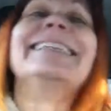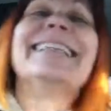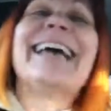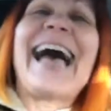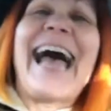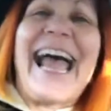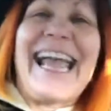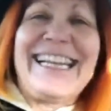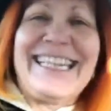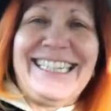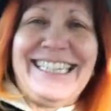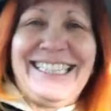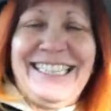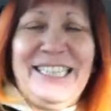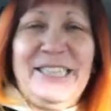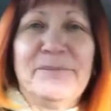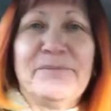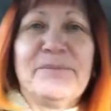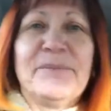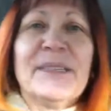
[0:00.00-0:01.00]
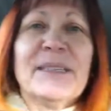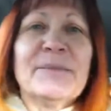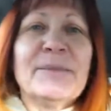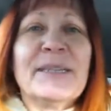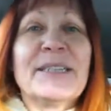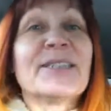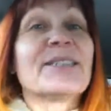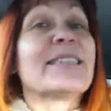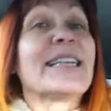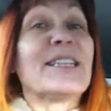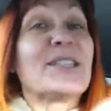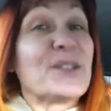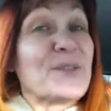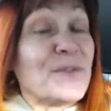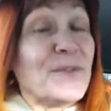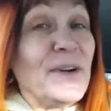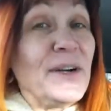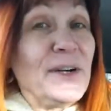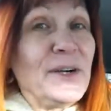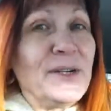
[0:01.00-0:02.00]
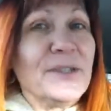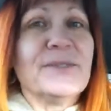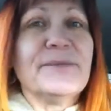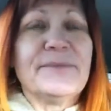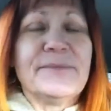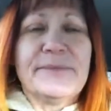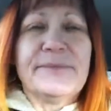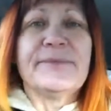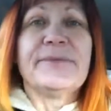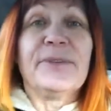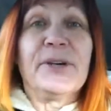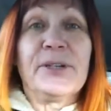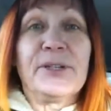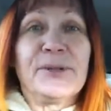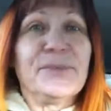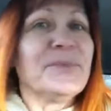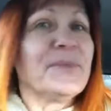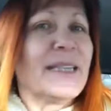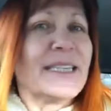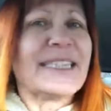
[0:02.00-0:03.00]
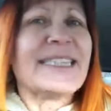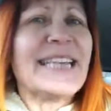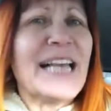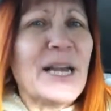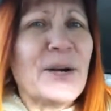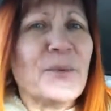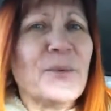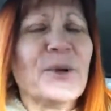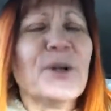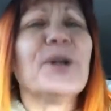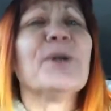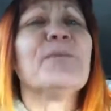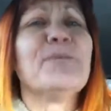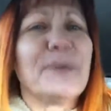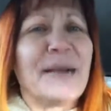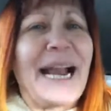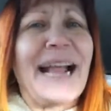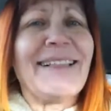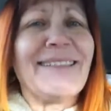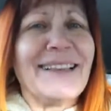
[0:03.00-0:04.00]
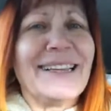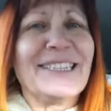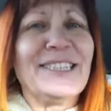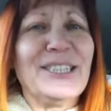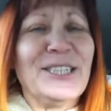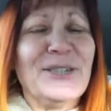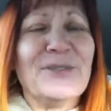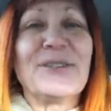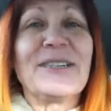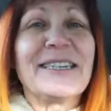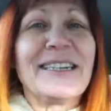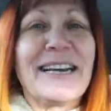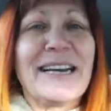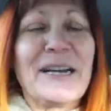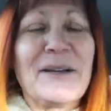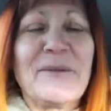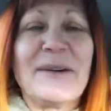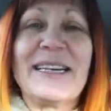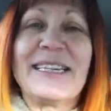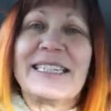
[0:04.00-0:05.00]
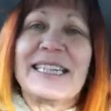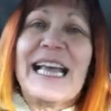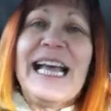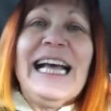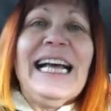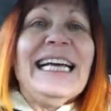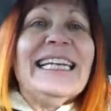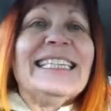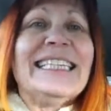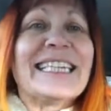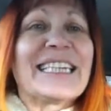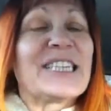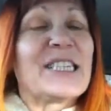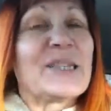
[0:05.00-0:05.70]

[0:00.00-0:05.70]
in the high end, because that's funner. That's not a word, but I like to use it anyways. To